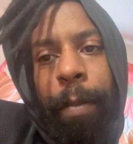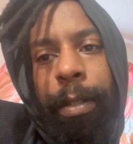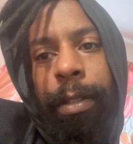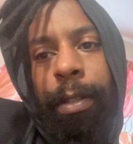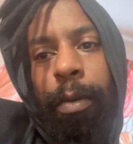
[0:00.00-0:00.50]

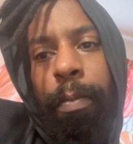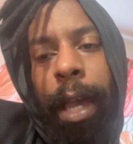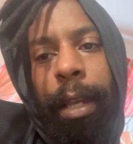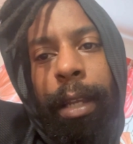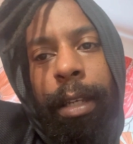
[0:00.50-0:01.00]
So
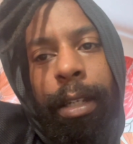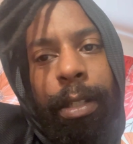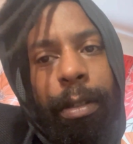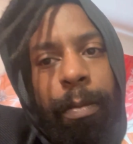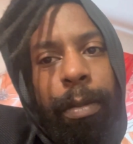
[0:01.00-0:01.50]
back
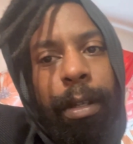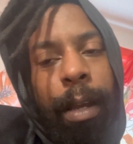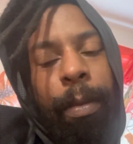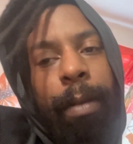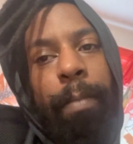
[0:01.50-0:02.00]

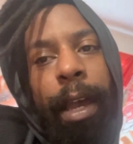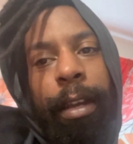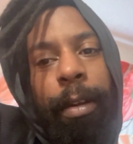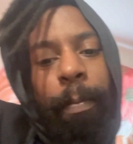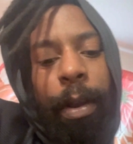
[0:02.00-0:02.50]
in back in
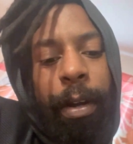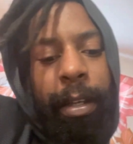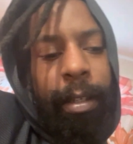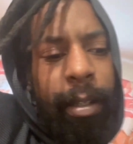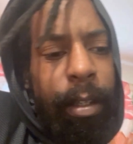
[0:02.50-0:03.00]

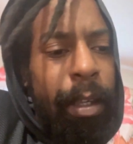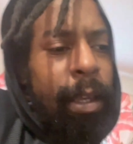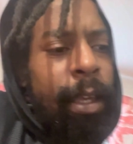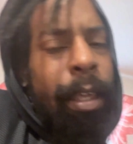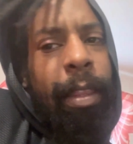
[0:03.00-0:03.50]
America,
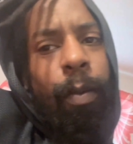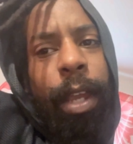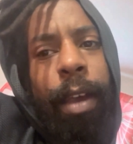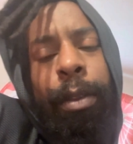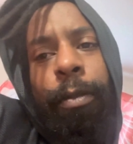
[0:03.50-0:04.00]
we
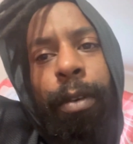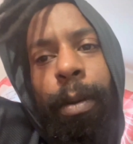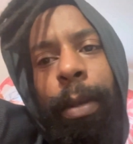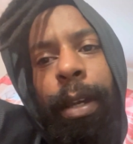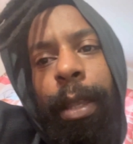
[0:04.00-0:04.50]
have the
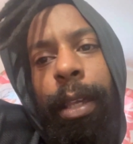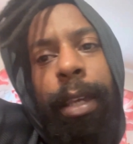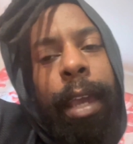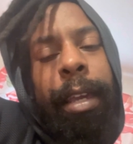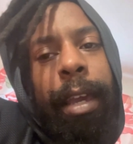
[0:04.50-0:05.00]
forming of the
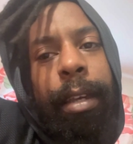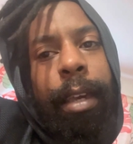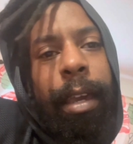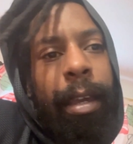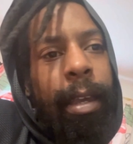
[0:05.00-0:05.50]

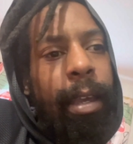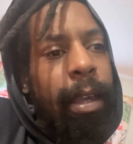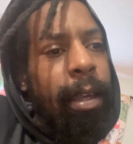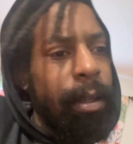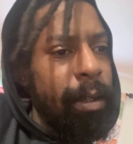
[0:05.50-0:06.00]
KKK.
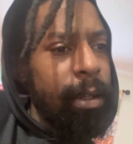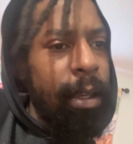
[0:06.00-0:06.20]
And